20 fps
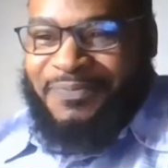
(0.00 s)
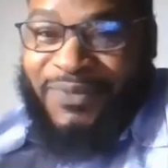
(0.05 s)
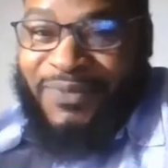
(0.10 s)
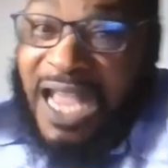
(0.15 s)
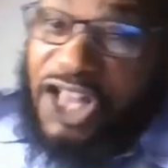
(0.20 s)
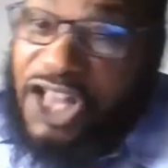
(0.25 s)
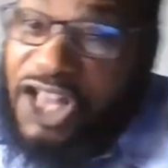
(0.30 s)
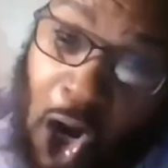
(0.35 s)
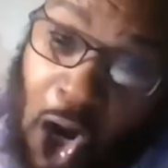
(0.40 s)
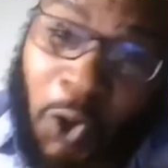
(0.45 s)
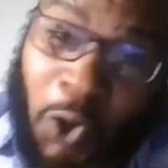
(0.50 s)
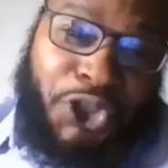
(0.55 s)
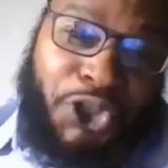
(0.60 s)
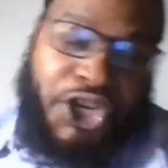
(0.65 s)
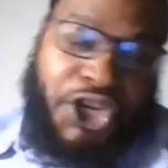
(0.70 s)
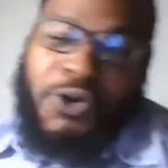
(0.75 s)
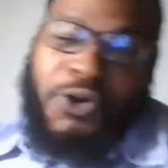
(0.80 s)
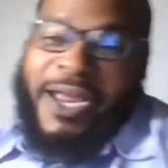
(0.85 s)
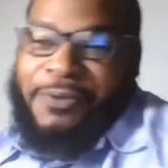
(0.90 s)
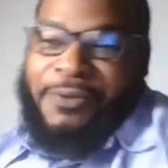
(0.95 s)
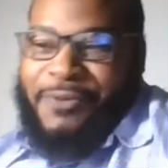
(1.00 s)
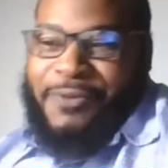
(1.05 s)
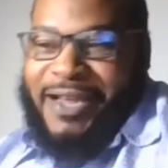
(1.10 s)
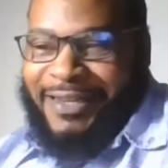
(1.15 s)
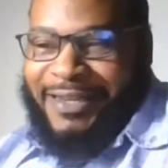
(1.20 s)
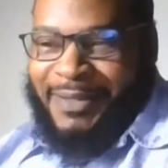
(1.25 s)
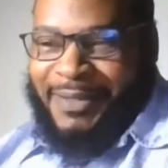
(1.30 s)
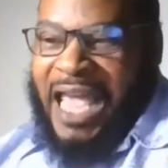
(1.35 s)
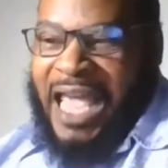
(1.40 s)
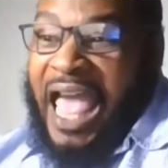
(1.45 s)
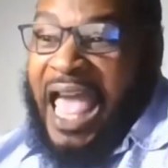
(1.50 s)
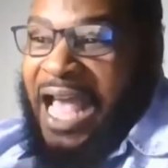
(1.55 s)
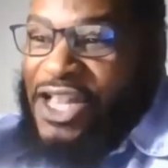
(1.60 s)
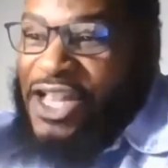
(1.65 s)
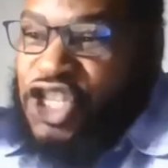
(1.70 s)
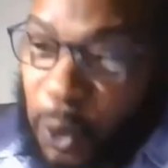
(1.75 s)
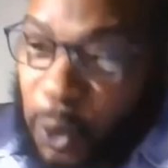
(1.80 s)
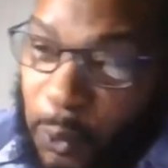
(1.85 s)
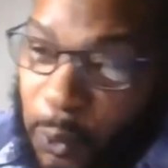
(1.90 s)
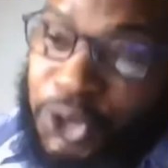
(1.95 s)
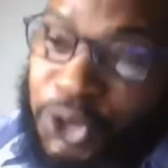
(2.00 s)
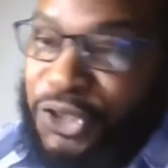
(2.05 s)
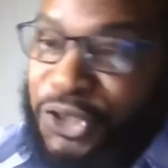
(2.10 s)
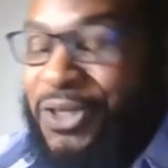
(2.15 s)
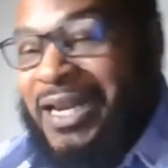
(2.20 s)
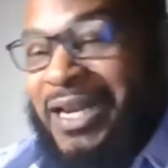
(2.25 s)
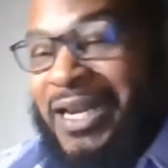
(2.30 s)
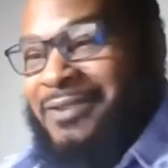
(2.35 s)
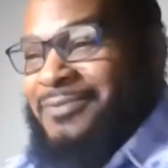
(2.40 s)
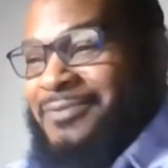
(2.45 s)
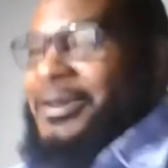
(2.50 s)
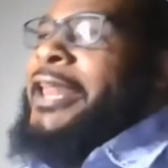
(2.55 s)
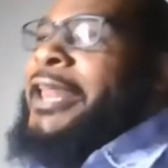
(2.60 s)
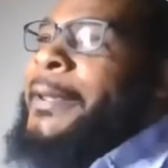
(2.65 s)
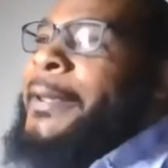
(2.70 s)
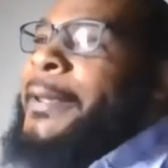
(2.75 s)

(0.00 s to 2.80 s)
Told you you ain't ready. I told you you're not ready.